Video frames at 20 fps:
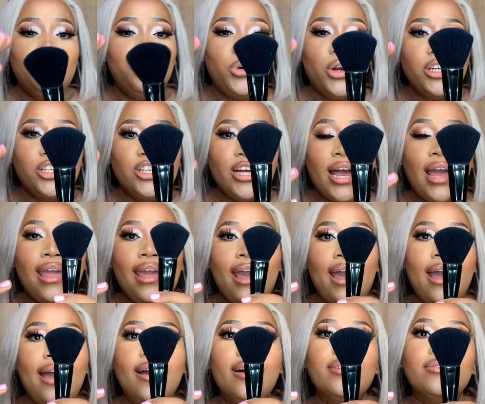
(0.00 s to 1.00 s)
brush I
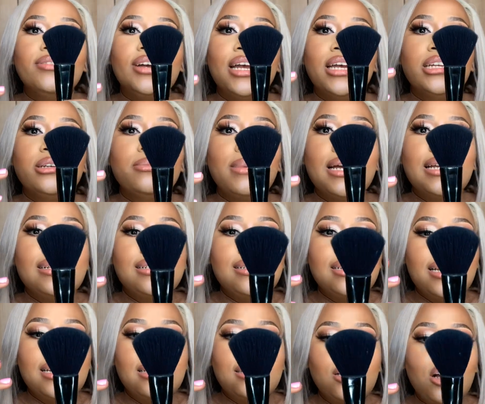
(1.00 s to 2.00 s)
have in my
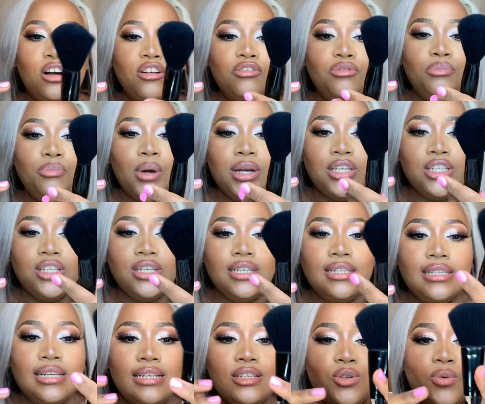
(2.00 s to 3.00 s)
set of brushes.
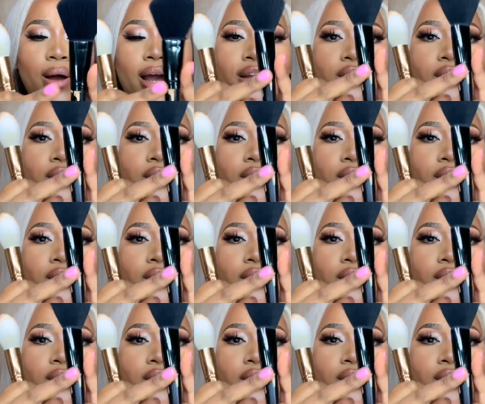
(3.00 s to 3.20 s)
It's quite